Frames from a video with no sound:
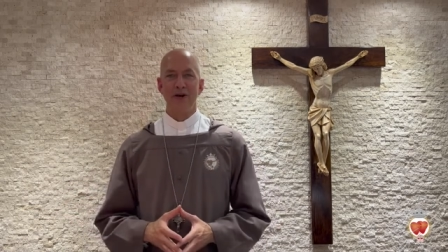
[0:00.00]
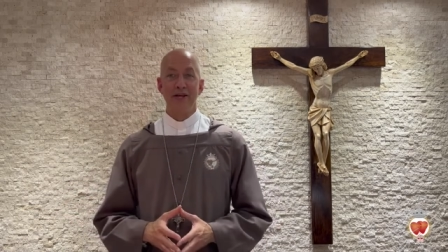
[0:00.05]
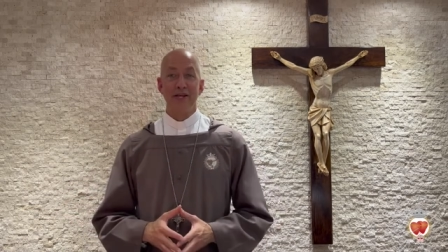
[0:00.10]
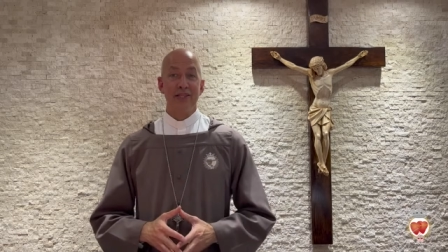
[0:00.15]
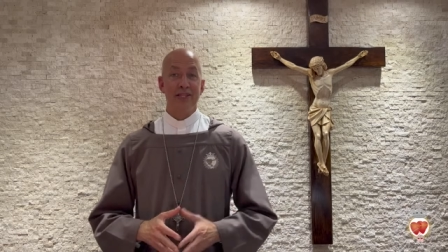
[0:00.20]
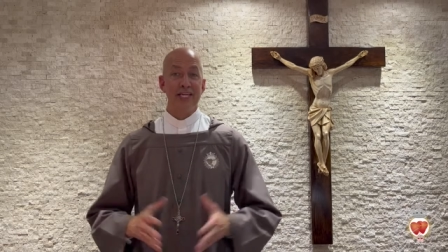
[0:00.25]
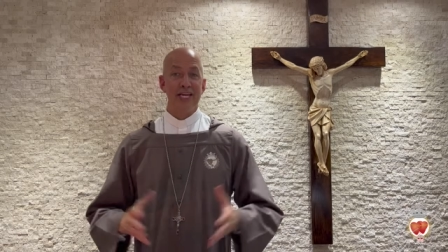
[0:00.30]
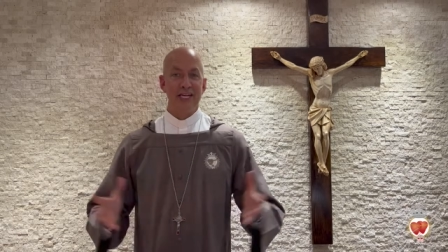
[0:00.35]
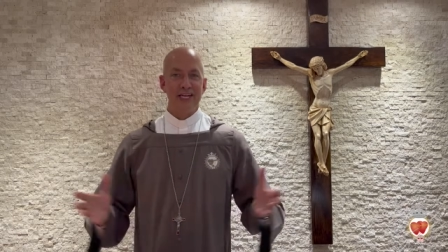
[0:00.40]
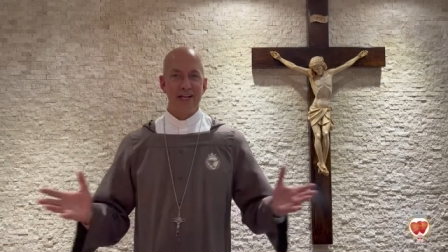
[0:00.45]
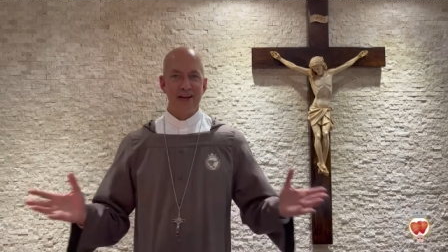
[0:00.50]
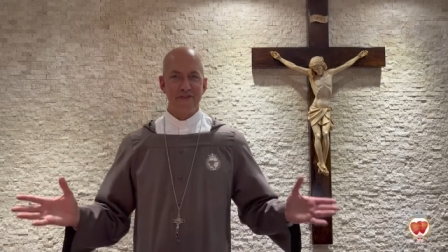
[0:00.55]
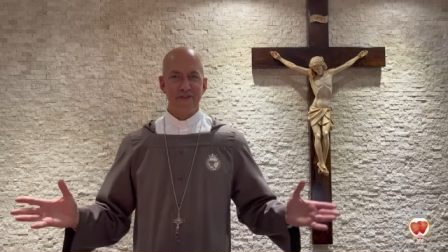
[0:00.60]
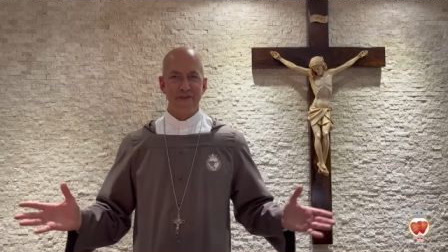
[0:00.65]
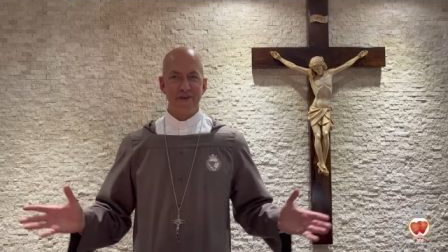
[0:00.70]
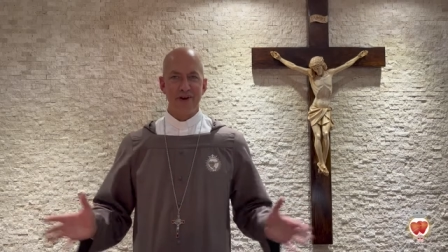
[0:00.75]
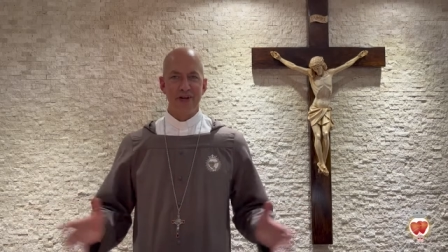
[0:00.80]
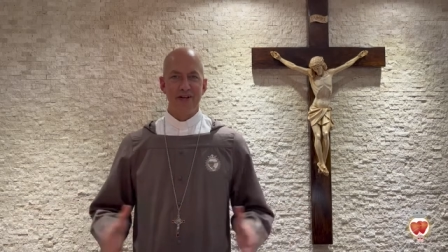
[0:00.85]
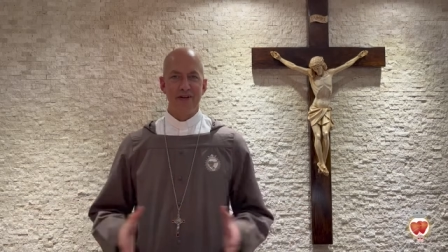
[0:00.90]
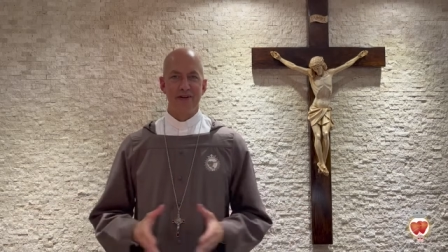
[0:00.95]
the
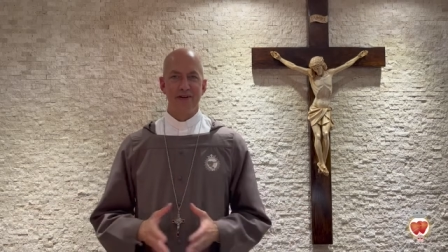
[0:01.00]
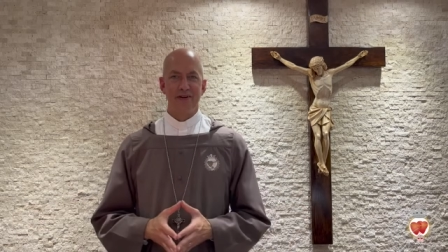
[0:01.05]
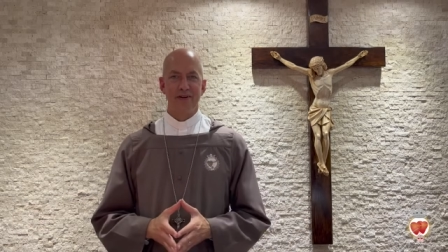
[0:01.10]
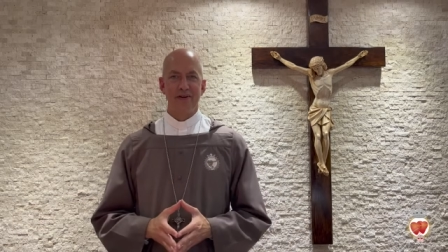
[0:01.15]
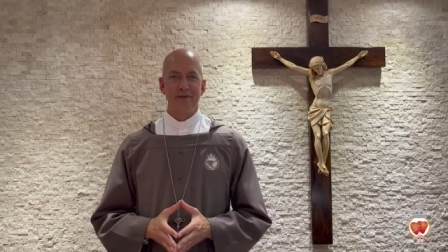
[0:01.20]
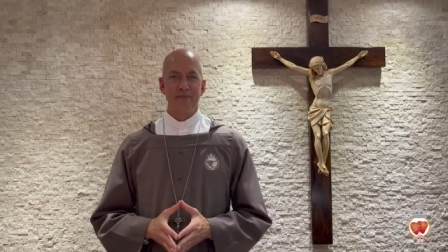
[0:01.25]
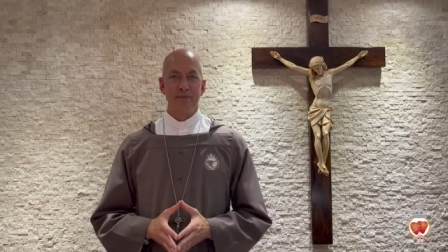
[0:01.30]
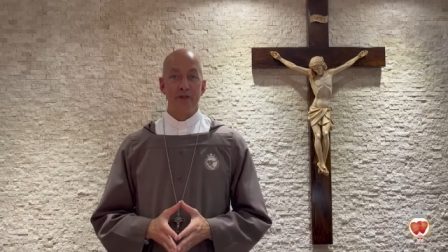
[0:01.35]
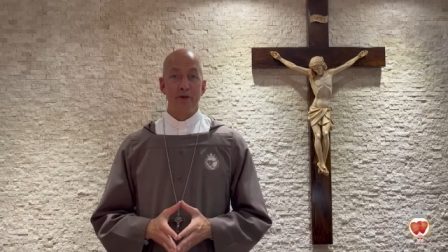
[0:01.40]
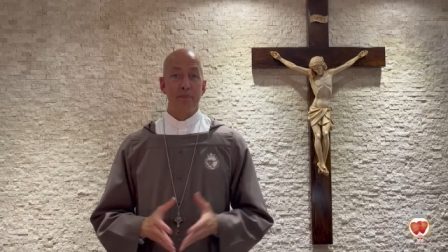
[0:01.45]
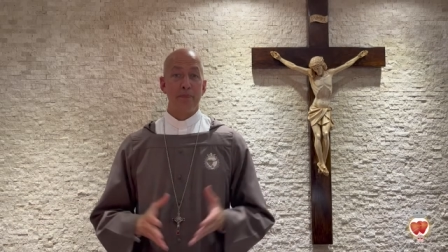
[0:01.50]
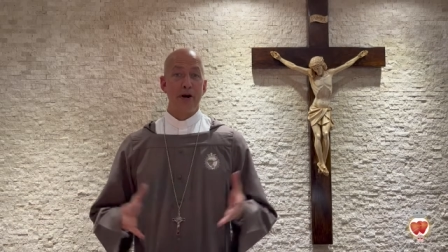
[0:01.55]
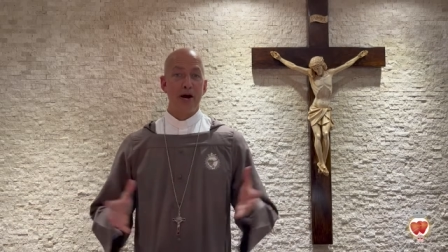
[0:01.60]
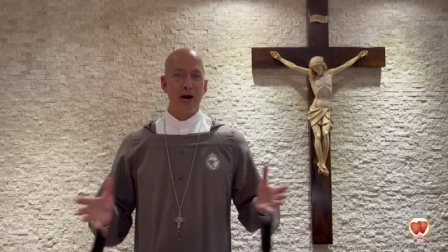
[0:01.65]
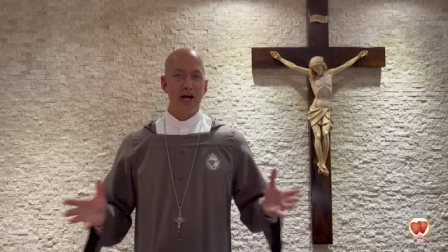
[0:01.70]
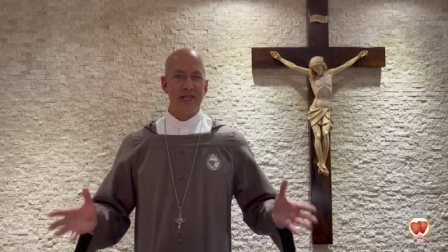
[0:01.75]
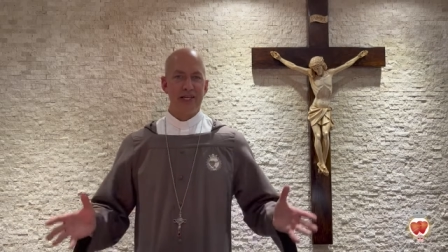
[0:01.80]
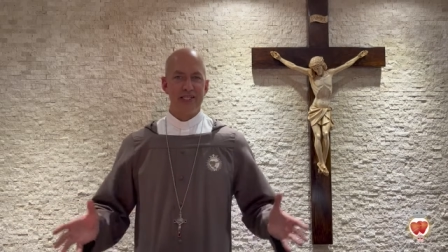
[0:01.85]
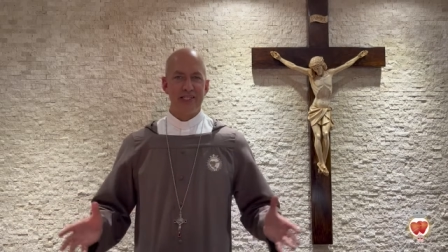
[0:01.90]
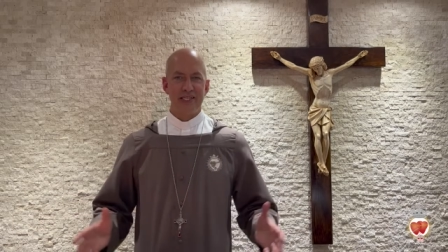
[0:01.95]
indifferent,
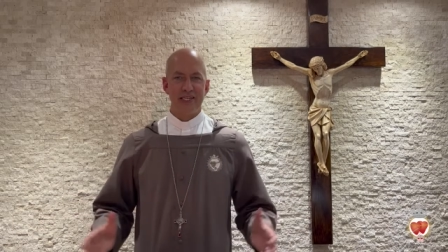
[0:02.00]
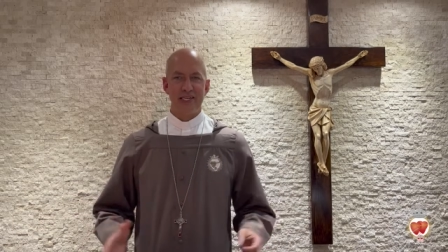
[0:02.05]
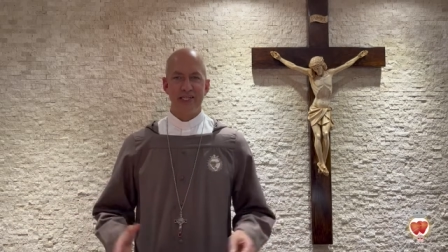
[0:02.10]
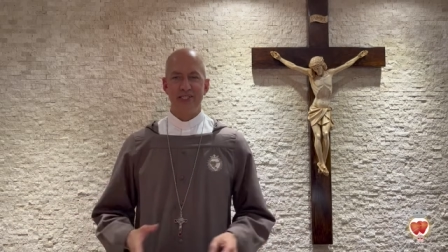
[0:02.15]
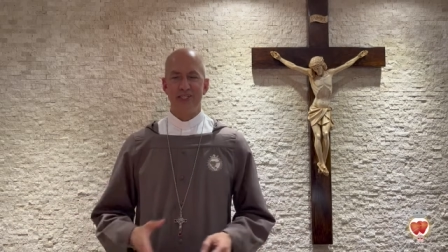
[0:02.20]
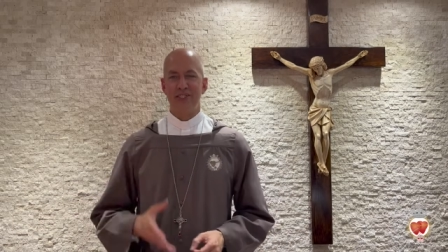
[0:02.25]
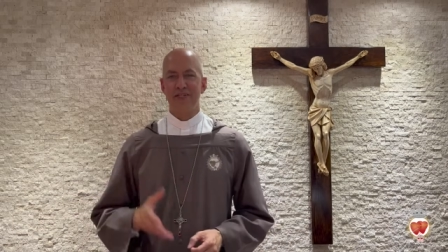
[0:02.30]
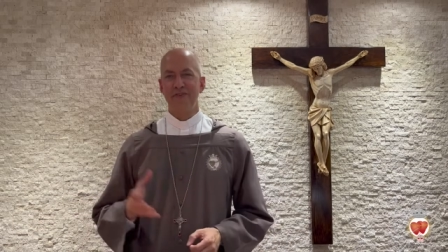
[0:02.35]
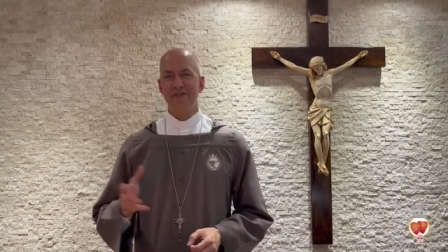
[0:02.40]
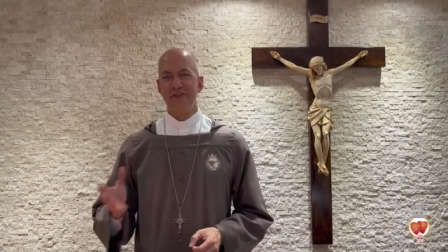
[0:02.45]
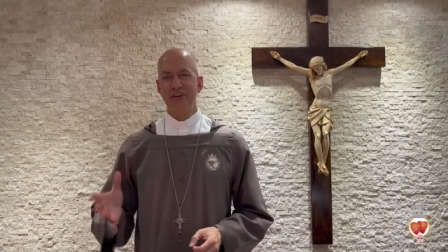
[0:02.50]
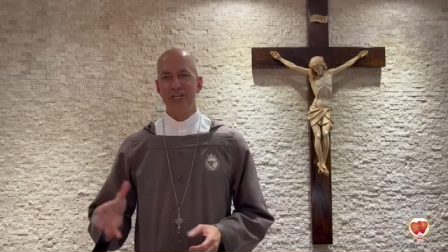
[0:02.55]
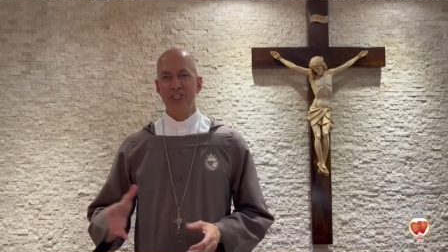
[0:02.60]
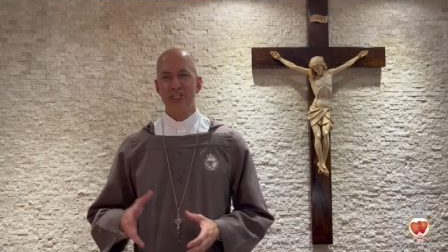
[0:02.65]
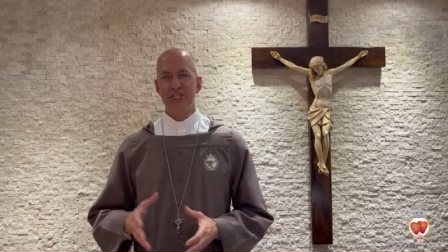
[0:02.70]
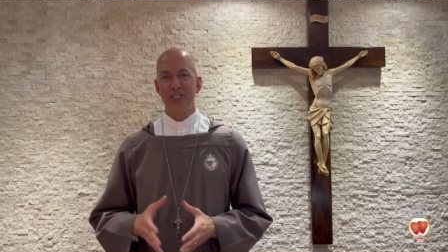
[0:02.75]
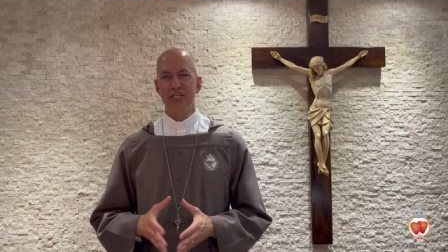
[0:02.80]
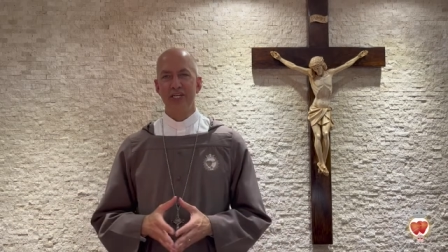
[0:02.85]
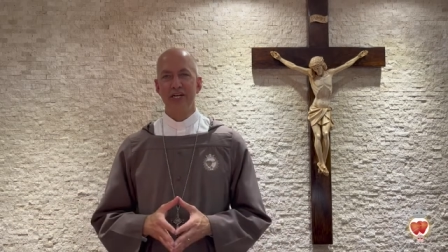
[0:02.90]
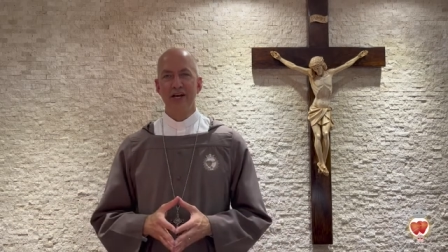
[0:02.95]
politics,
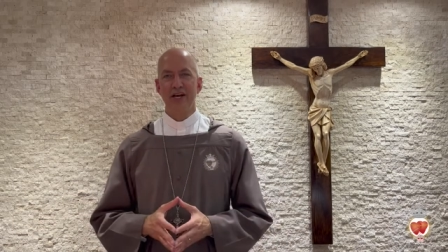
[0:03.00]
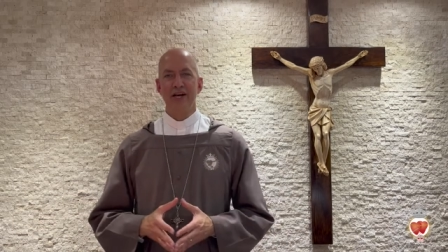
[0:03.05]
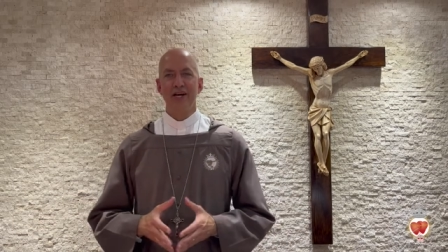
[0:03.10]
division.